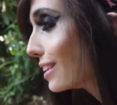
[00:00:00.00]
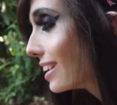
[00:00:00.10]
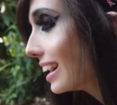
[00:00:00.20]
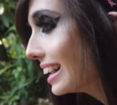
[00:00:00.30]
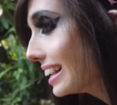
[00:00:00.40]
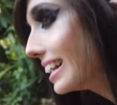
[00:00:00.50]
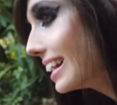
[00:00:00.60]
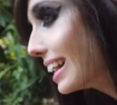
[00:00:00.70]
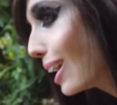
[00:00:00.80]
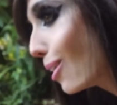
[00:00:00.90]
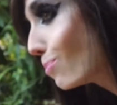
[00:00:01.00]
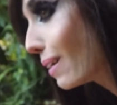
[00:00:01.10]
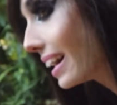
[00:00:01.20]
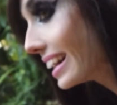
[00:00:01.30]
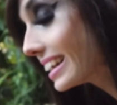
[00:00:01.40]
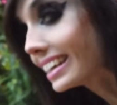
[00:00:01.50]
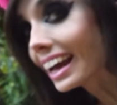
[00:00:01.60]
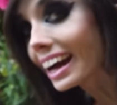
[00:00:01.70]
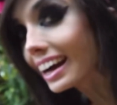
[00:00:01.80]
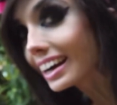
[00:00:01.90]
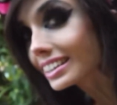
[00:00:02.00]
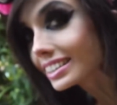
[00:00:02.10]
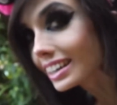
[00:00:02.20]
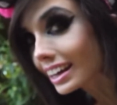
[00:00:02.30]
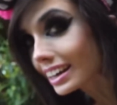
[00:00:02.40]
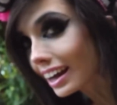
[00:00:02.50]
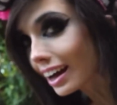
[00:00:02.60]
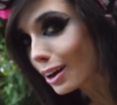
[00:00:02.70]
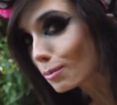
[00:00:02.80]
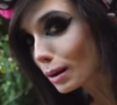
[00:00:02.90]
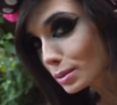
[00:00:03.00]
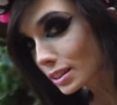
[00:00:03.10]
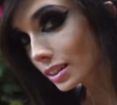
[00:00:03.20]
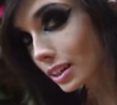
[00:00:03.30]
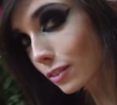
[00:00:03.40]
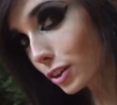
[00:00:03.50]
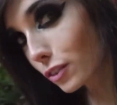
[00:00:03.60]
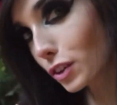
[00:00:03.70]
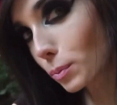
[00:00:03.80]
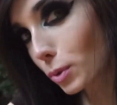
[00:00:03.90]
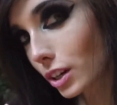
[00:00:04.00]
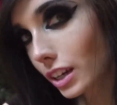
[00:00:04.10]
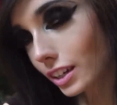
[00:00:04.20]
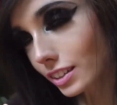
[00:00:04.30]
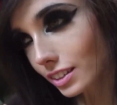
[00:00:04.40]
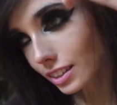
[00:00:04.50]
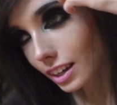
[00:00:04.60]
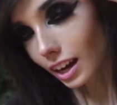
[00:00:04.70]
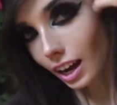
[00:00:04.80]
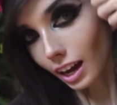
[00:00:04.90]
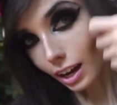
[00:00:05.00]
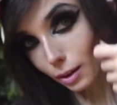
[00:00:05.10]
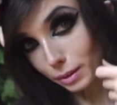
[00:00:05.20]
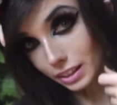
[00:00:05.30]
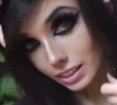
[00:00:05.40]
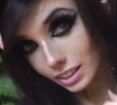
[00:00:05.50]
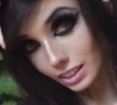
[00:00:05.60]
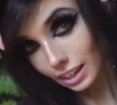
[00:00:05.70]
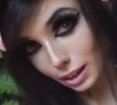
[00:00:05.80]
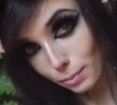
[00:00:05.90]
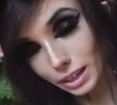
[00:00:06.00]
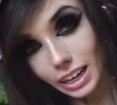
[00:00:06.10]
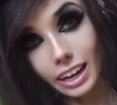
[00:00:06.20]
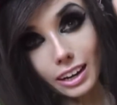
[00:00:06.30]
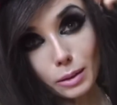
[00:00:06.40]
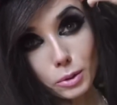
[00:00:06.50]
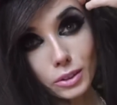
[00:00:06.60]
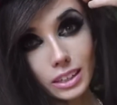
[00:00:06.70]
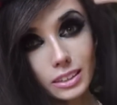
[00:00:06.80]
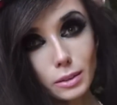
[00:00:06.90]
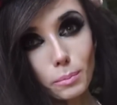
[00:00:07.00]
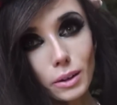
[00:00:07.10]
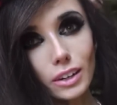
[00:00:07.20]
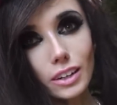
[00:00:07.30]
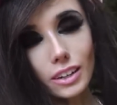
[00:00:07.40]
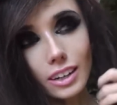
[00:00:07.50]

but yeah, uh, today um, I'm still here for a few more days. Um, and today I'm in Animal Kingdom Park.